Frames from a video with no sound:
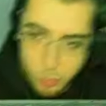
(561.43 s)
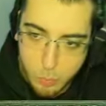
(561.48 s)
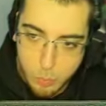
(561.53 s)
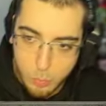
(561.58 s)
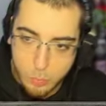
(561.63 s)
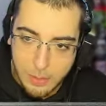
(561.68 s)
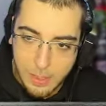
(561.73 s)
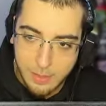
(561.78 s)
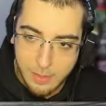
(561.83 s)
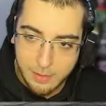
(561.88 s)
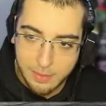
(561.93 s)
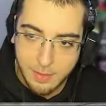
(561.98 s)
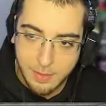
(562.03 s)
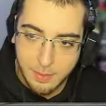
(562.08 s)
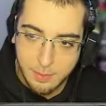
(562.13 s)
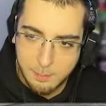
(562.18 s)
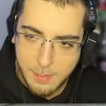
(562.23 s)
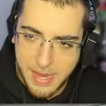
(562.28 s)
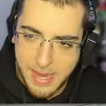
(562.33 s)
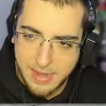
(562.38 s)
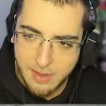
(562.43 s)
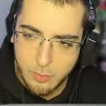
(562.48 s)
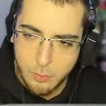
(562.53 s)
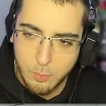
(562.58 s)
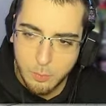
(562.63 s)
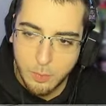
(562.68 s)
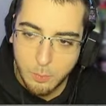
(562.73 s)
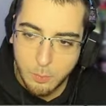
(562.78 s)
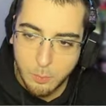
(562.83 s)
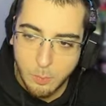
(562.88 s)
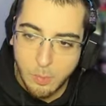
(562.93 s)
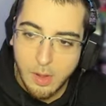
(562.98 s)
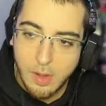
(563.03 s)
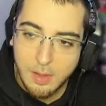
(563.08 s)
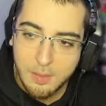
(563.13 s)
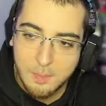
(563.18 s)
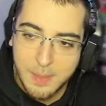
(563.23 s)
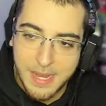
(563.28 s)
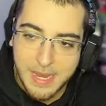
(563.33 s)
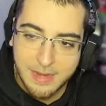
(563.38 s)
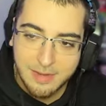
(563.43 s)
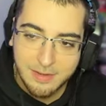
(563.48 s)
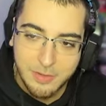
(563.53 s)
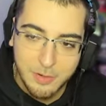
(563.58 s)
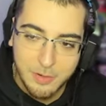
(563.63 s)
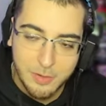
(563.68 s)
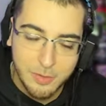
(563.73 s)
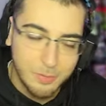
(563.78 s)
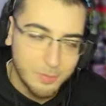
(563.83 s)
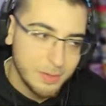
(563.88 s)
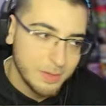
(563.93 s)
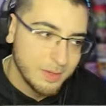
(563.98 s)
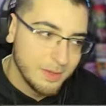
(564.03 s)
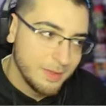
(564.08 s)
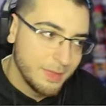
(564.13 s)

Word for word: Ooh, nah, still a bang. Ooh, the wall bang too.